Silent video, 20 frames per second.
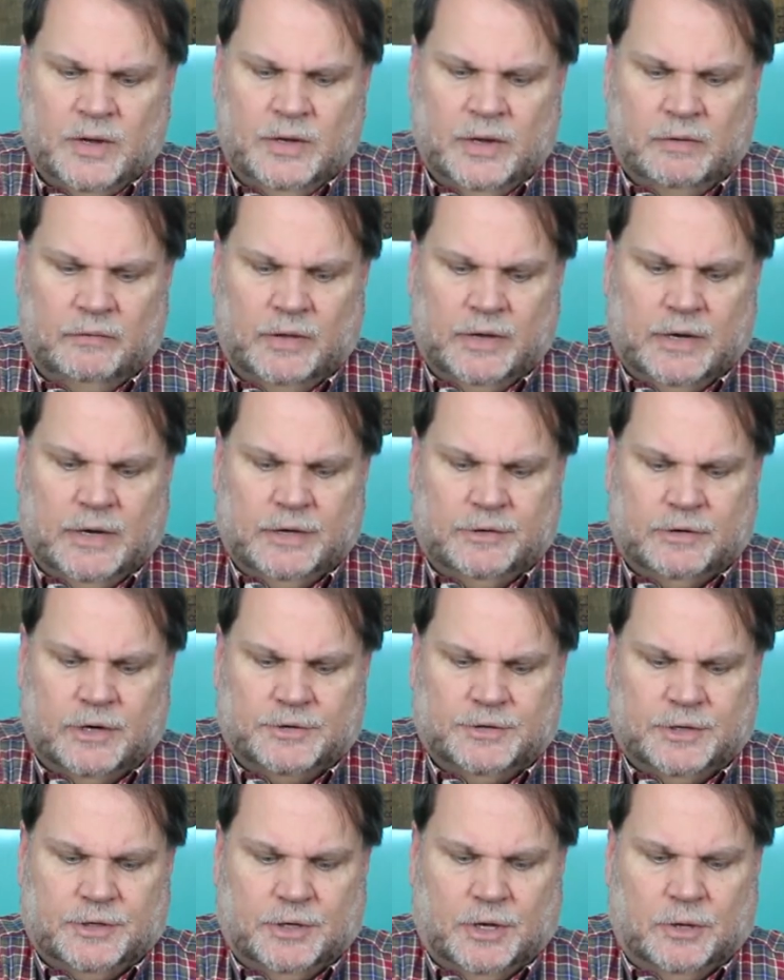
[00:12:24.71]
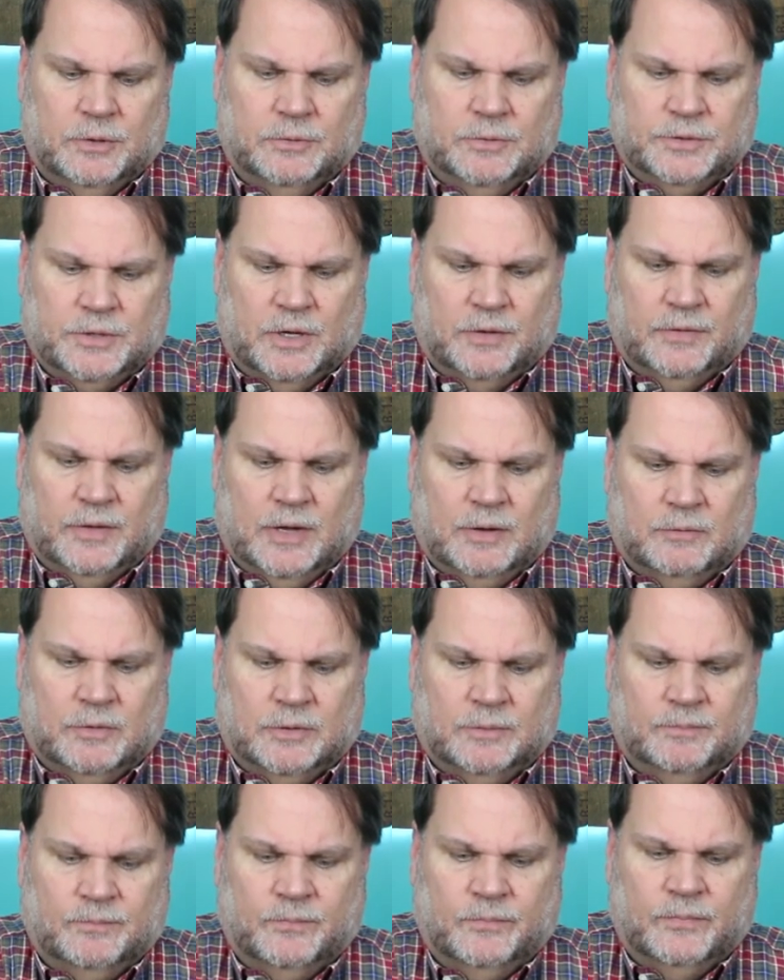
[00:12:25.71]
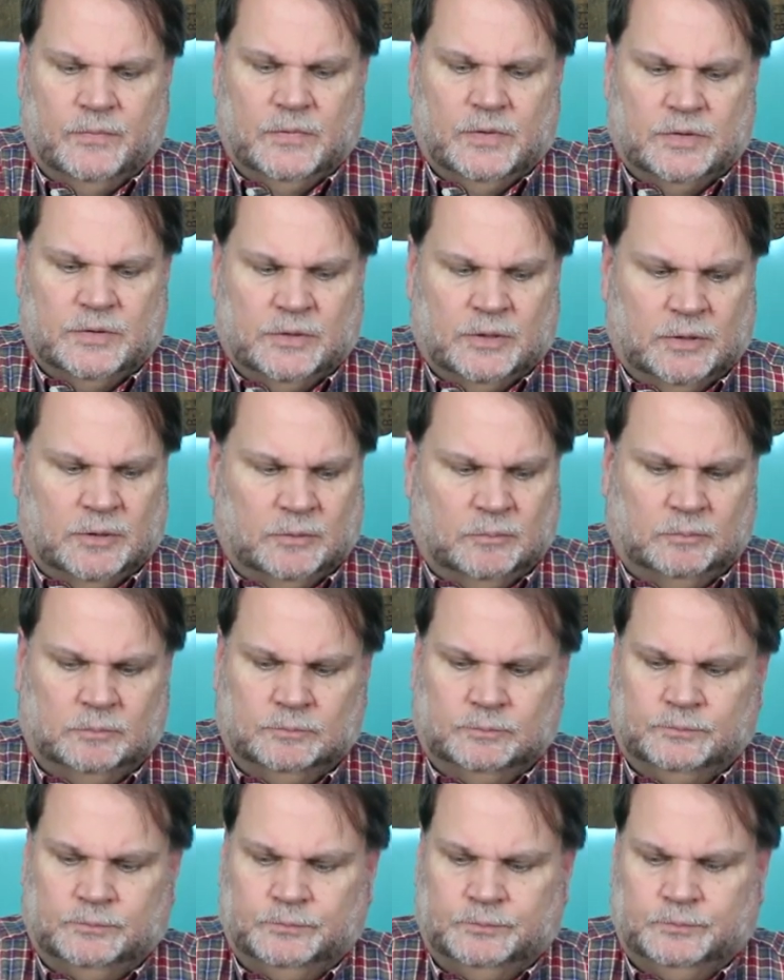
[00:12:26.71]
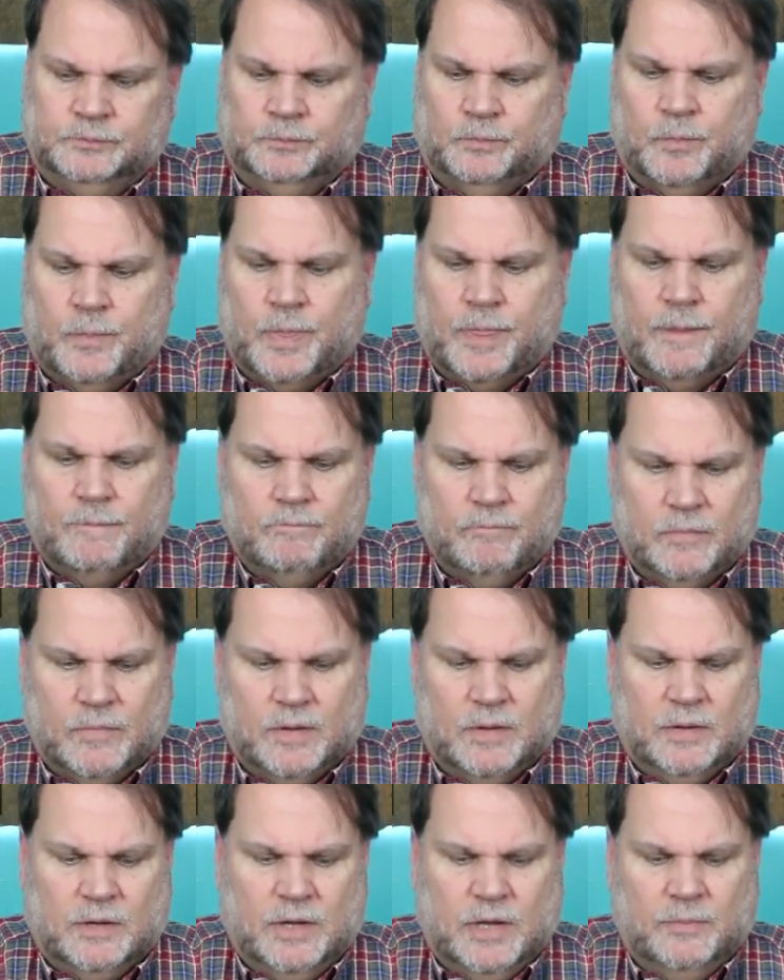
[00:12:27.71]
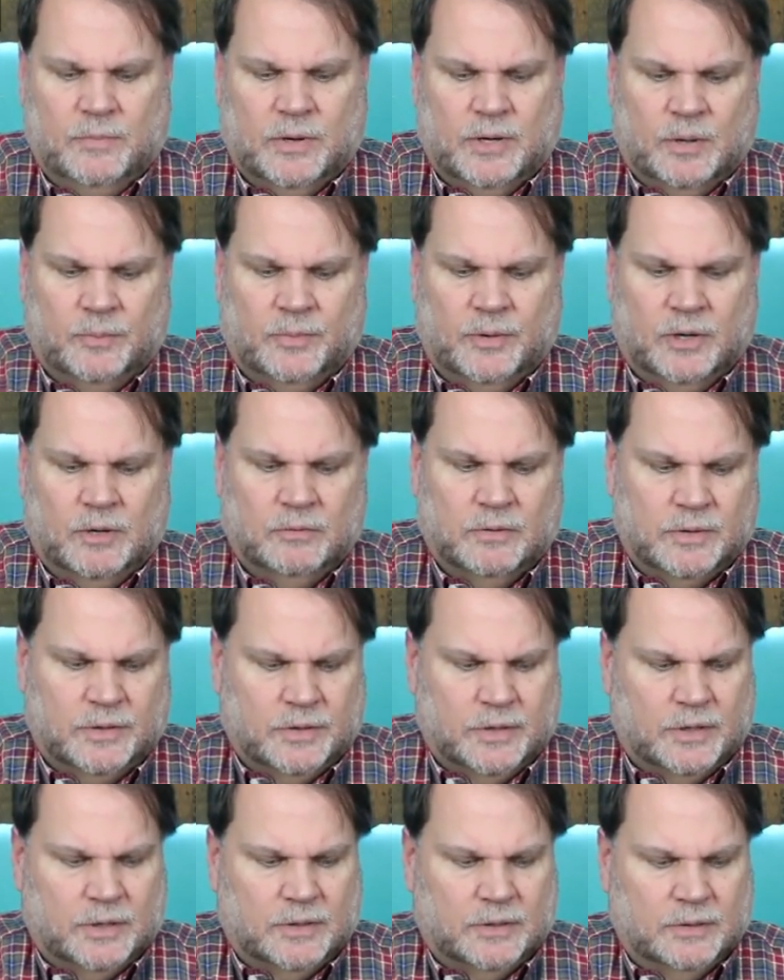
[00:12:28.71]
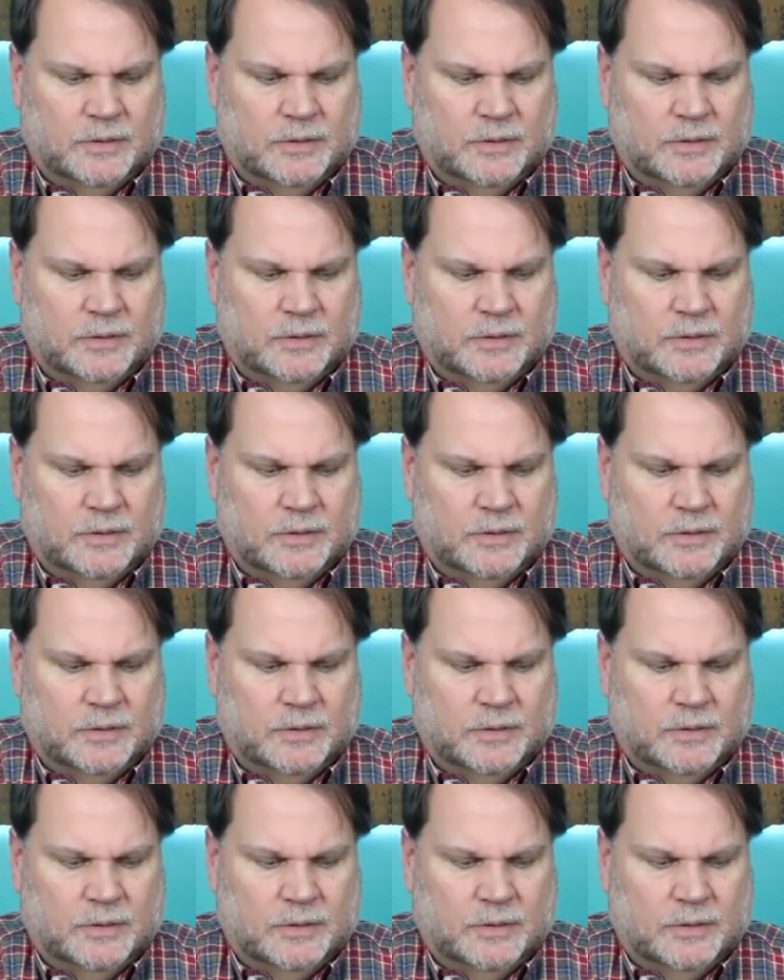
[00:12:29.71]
Definitely an interesting nose on that one. So keep it up here with